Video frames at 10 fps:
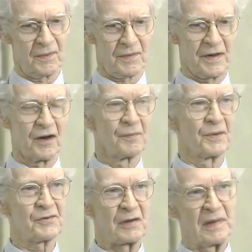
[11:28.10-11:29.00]

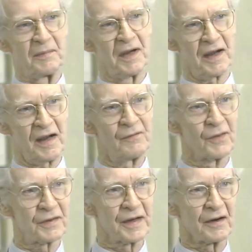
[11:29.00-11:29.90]
therapists to be
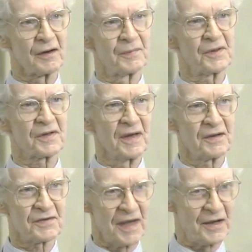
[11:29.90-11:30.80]
behavior therapists,
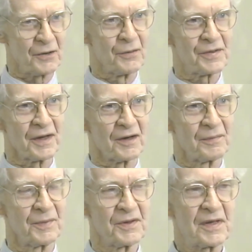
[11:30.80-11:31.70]
not
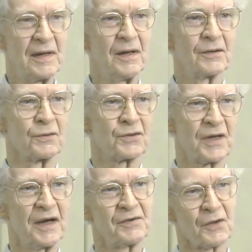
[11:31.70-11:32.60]
psychotherapists, to
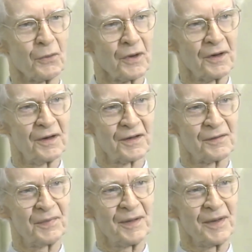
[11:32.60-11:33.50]
change the world
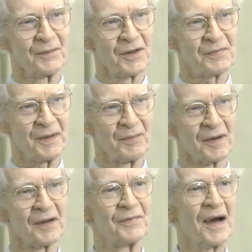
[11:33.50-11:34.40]
in which people
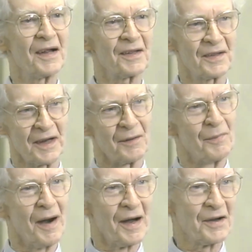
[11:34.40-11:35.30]
live, not their
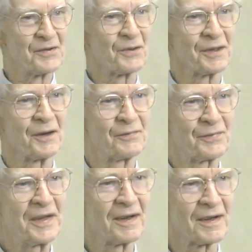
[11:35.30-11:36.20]
minds or their
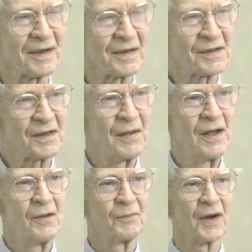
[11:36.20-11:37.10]
feelings.
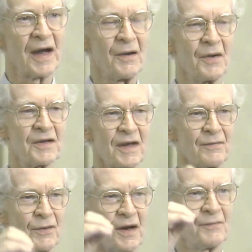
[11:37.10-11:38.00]
But I would say,
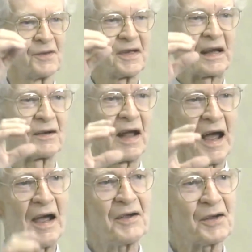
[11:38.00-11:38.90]
for heaven's sake,
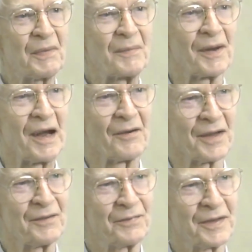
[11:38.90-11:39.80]
ask people how
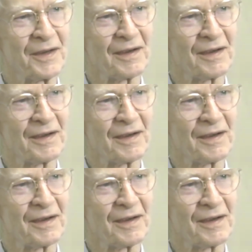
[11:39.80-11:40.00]
they feel.